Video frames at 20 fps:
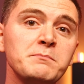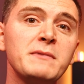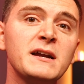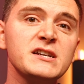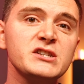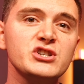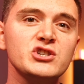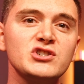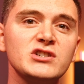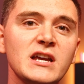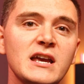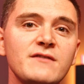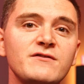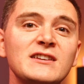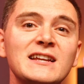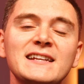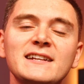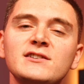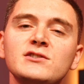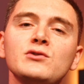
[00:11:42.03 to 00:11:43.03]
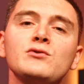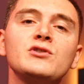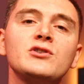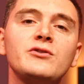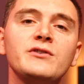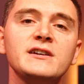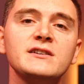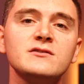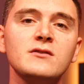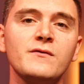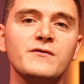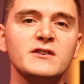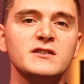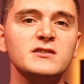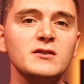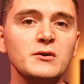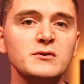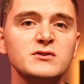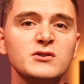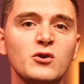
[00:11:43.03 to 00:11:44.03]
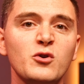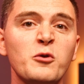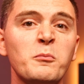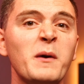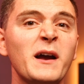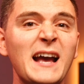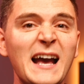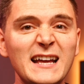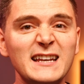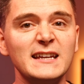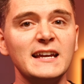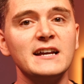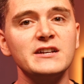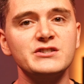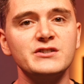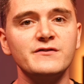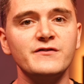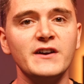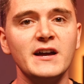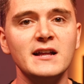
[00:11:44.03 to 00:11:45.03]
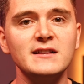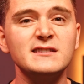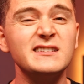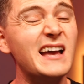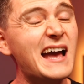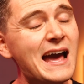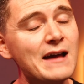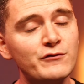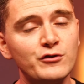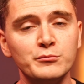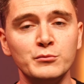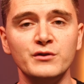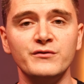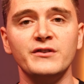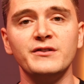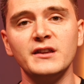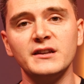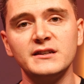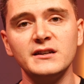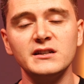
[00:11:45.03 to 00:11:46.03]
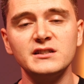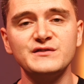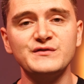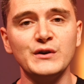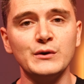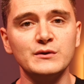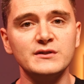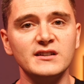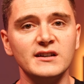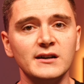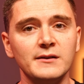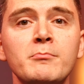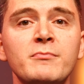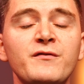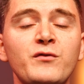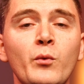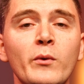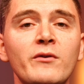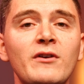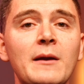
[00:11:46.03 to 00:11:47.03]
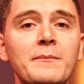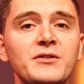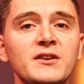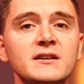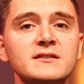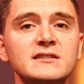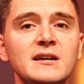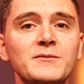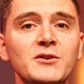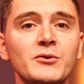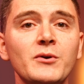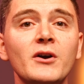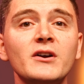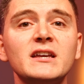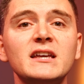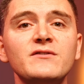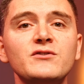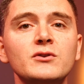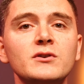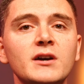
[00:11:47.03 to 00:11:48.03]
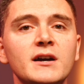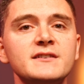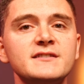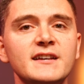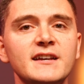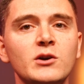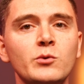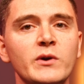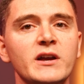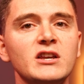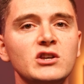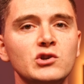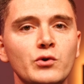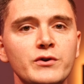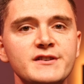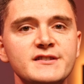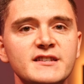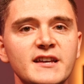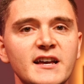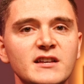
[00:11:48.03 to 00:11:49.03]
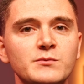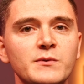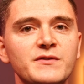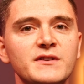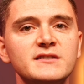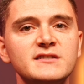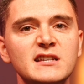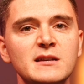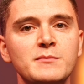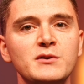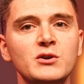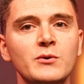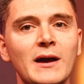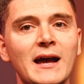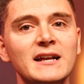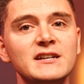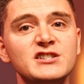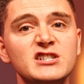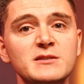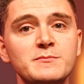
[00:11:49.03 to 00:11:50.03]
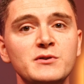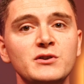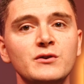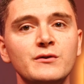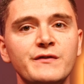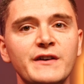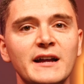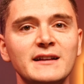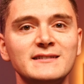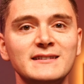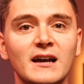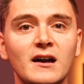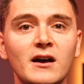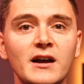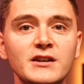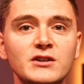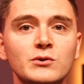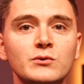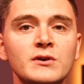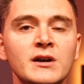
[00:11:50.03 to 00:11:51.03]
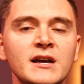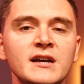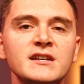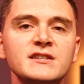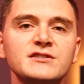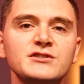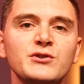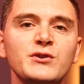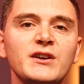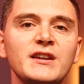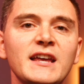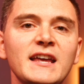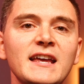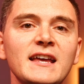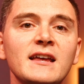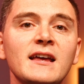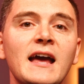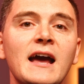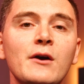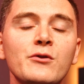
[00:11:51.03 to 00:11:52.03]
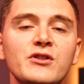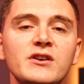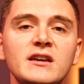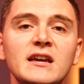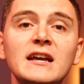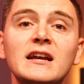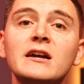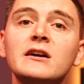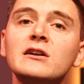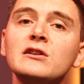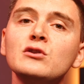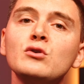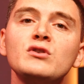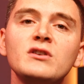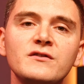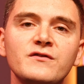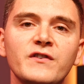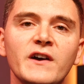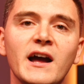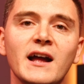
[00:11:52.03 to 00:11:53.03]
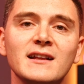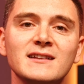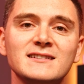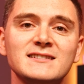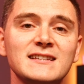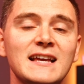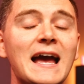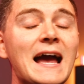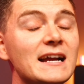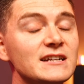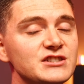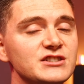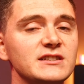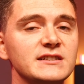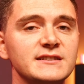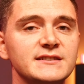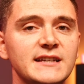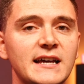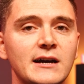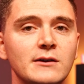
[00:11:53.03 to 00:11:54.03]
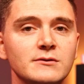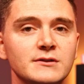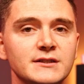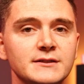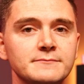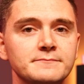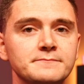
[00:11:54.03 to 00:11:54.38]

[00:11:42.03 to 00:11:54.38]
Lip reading: manage to shave nearly 2 degrees off in total by adding extra fans and removing the dust filter. Before we wrap things up though, I'll give you guys a quick noise test with the CPU and GPU fans at idle, so you can hear how the included fans actually sound.